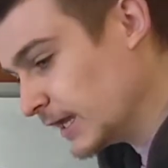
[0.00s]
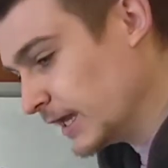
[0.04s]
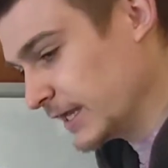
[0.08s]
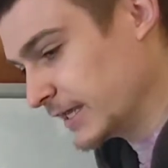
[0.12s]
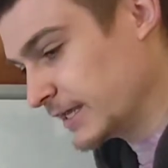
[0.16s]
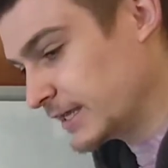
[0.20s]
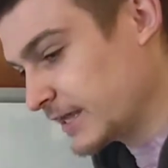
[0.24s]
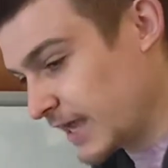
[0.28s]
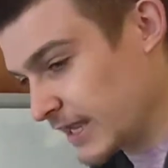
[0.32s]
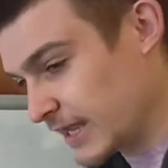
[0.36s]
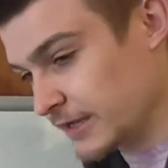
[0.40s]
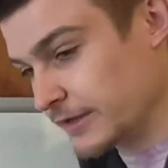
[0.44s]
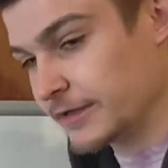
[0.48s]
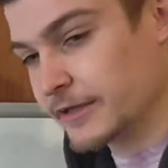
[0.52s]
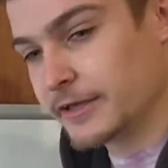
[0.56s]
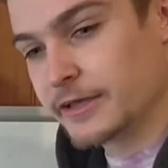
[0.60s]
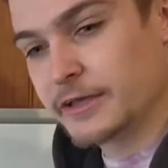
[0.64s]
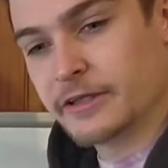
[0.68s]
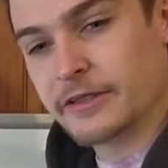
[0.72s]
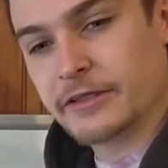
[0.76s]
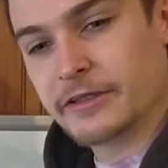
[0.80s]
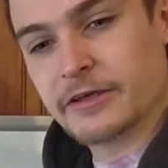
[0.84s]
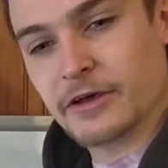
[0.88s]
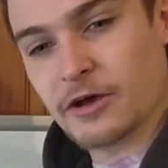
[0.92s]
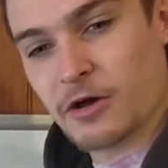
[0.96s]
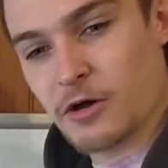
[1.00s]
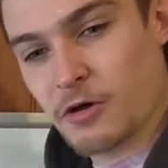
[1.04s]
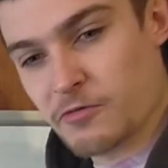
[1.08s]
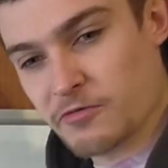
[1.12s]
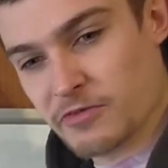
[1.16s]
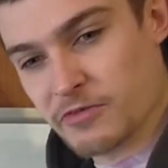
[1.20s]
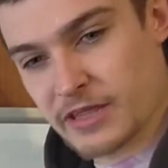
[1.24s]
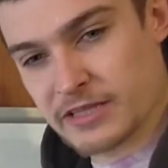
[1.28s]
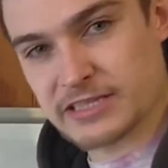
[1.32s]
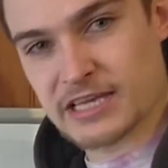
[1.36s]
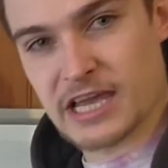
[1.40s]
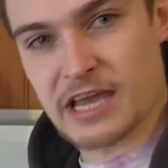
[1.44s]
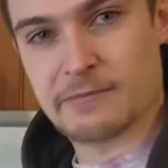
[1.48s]
Again,
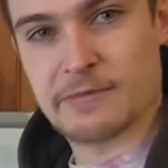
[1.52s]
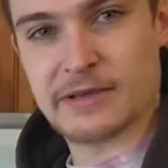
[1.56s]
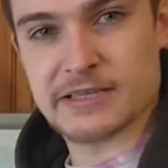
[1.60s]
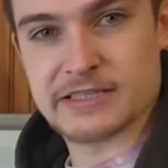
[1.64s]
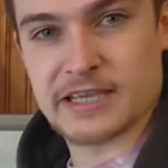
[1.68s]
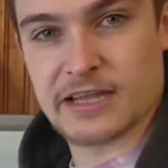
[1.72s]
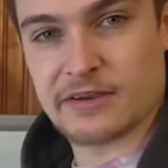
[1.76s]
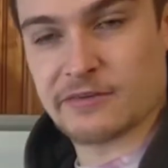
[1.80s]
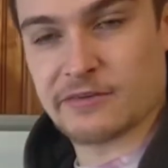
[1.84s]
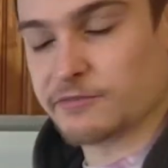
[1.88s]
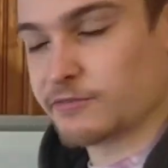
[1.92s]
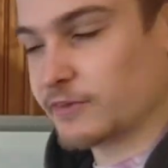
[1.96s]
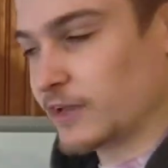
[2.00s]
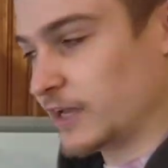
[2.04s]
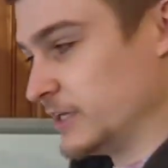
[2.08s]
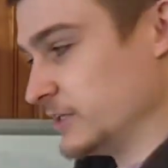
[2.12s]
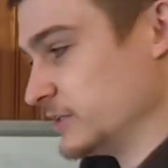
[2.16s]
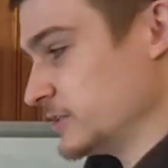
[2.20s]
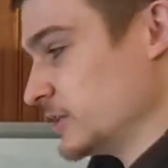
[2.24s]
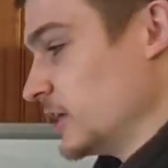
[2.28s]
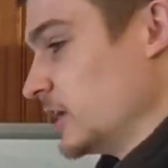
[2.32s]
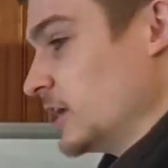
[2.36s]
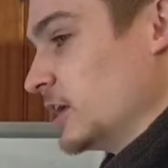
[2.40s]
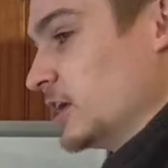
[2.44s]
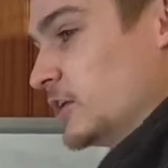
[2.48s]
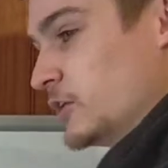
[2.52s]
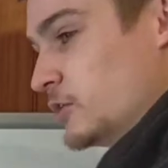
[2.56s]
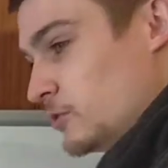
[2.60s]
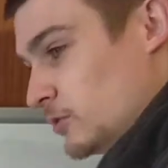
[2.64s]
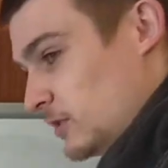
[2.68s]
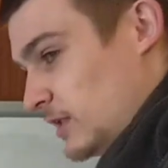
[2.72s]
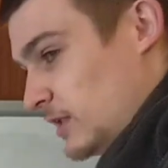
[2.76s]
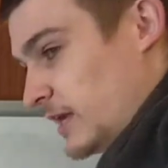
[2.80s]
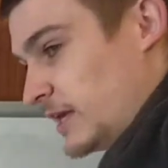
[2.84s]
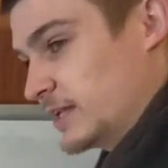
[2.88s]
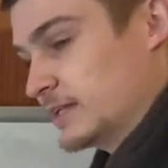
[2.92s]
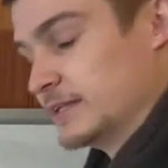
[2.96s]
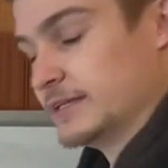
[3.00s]
over that time mass gain phase, you'll
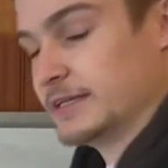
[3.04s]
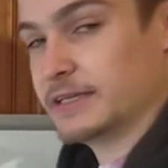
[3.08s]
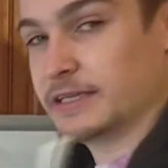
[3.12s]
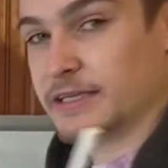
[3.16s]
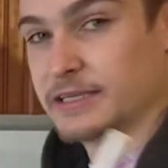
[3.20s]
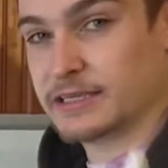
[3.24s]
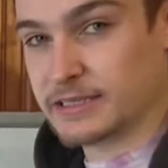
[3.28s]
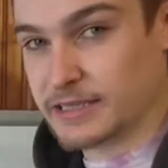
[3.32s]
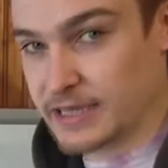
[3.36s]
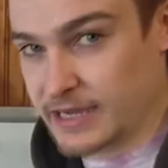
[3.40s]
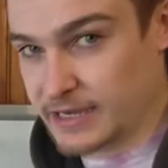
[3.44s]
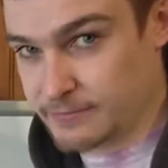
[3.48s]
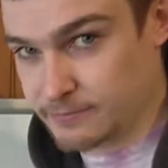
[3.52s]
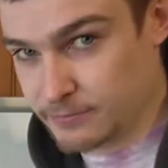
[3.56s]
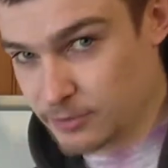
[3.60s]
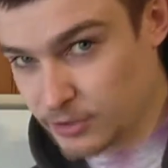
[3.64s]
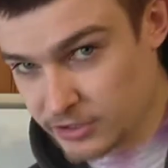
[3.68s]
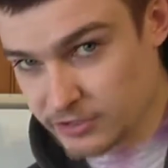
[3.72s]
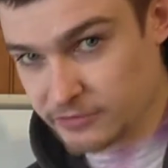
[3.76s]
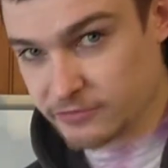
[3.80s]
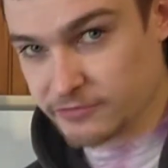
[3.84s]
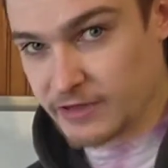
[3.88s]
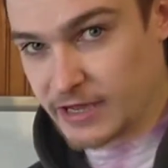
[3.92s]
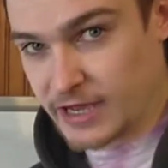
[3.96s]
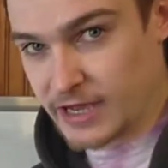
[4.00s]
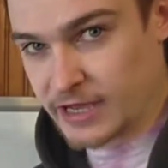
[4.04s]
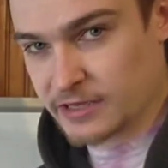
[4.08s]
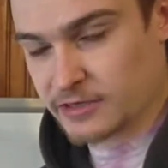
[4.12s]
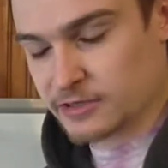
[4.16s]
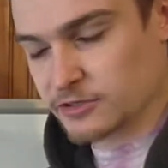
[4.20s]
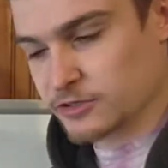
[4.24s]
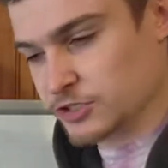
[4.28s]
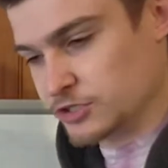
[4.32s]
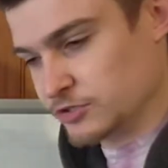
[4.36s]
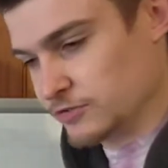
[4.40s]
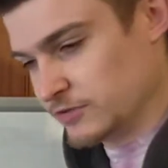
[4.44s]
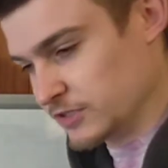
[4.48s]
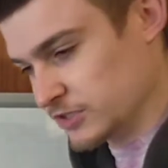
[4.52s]
likely gain body fat
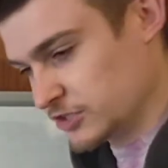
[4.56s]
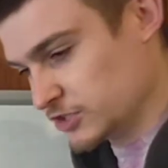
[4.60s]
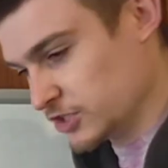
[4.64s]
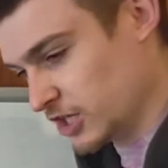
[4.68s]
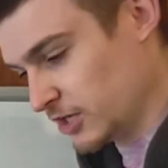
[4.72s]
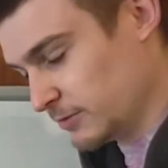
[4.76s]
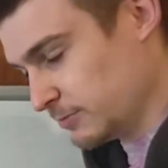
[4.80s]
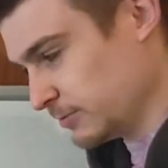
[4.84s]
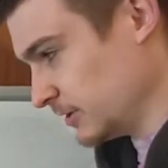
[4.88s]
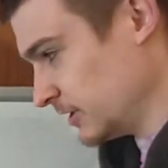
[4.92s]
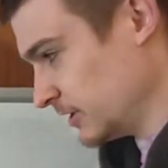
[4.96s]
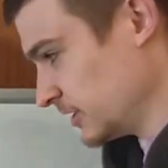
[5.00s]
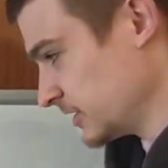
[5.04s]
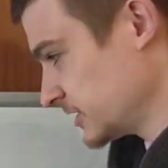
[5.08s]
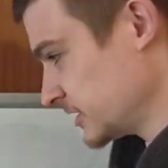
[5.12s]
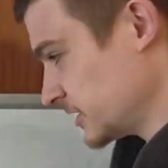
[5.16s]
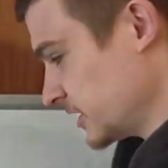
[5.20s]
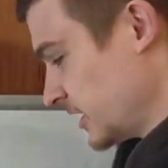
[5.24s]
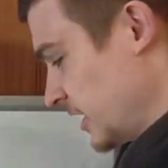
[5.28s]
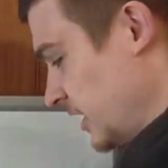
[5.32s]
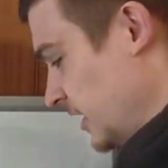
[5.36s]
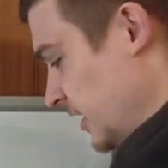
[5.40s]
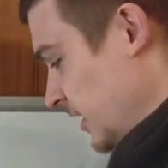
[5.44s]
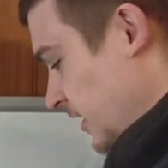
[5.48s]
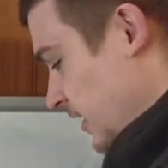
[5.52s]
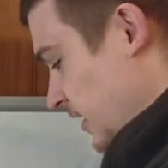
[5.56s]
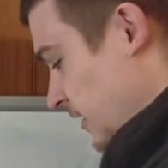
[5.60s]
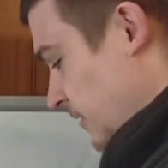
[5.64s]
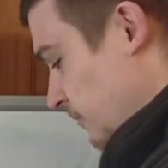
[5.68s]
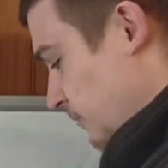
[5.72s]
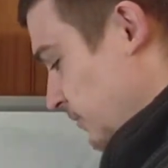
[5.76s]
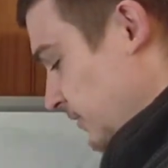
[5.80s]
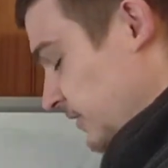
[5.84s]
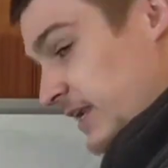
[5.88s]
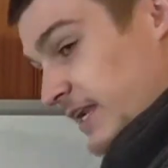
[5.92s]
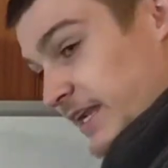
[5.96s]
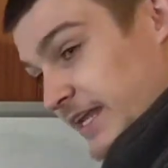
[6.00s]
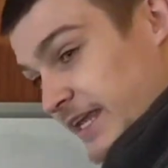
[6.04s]
because you're in a surplus.
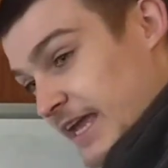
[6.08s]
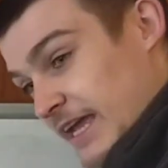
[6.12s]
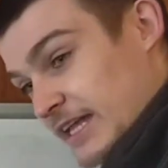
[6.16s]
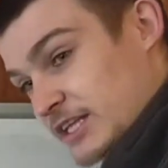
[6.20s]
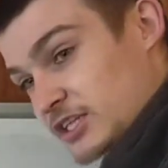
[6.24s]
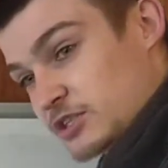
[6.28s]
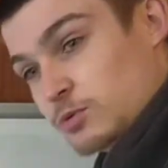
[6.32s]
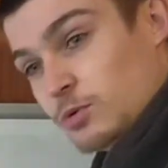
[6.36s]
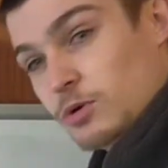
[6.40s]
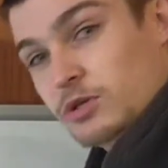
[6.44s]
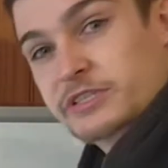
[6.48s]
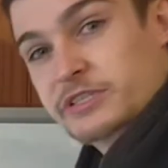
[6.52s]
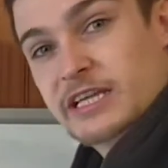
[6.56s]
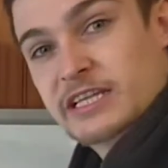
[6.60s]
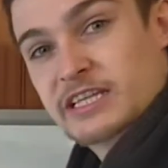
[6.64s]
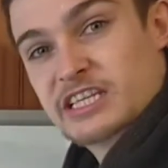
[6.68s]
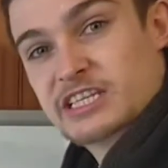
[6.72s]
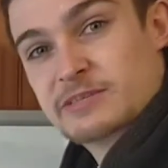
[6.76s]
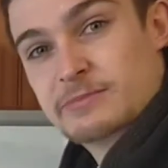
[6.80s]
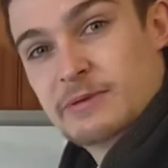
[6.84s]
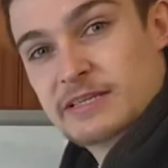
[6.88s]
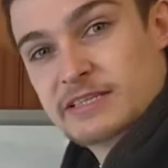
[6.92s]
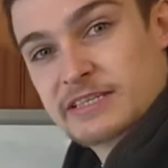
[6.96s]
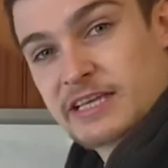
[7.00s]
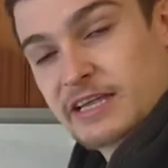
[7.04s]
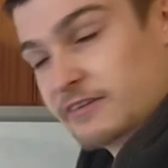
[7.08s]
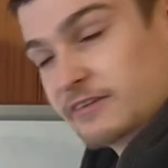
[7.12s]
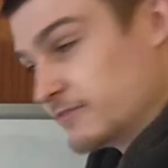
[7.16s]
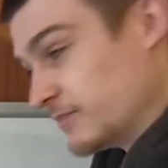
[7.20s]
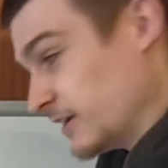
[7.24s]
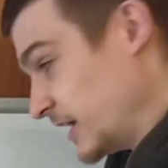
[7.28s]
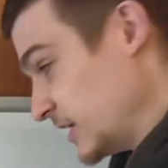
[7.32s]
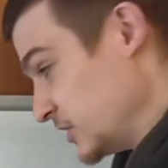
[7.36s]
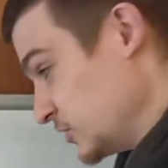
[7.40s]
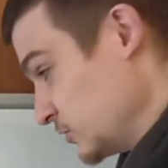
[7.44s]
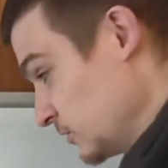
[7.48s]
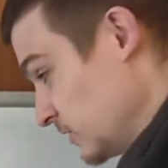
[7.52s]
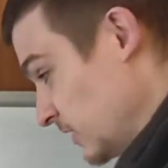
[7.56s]
But then again, towards the end of this mass gain
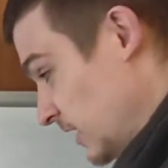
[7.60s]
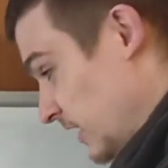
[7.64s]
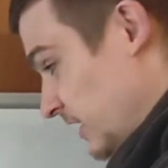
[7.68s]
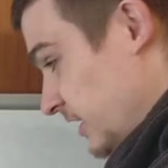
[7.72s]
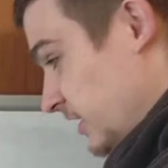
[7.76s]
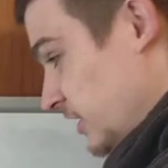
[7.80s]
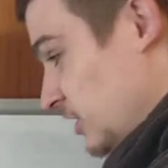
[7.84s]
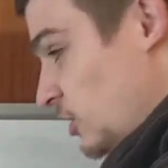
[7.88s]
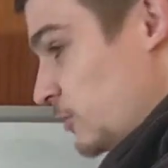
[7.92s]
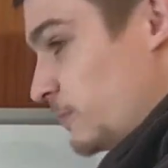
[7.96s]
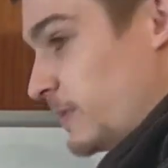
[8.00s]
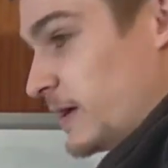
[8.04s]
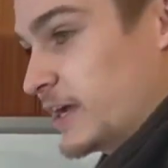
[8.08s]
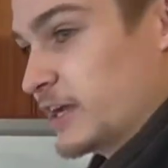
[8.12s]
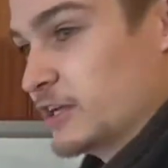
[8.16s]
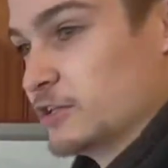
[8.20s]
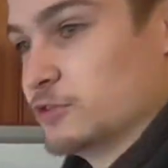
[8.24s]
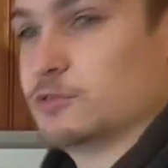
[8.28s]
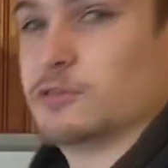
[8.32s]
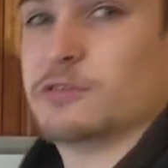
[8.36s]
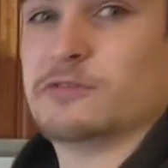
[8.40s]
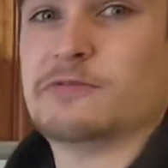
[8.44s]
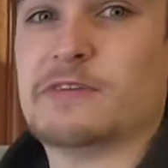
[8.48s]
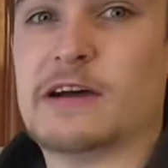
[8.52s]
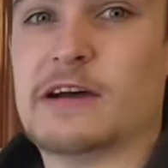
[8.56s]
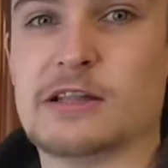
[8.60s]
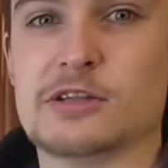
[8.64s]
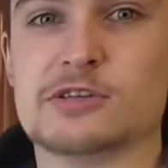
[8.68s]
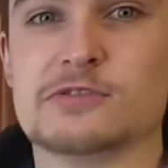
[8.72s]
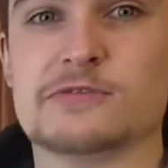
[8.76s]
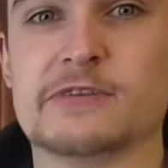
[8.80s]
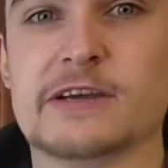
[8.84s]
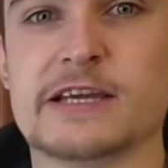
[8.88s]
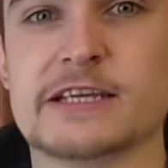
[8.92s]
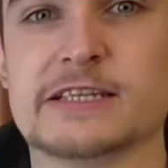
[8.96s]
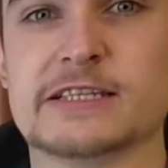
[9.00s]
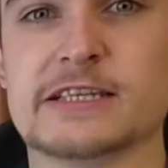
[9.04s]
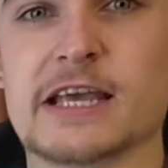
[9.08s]
phase, you'd likely go back into a fat loss
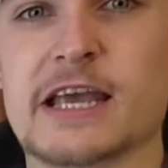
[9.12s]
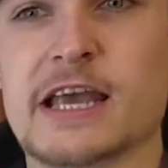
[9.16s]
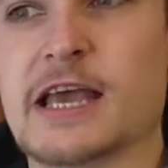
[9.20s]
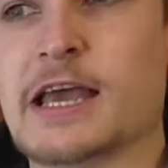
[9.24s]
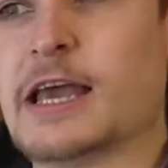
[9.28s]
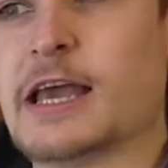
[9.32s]
phase.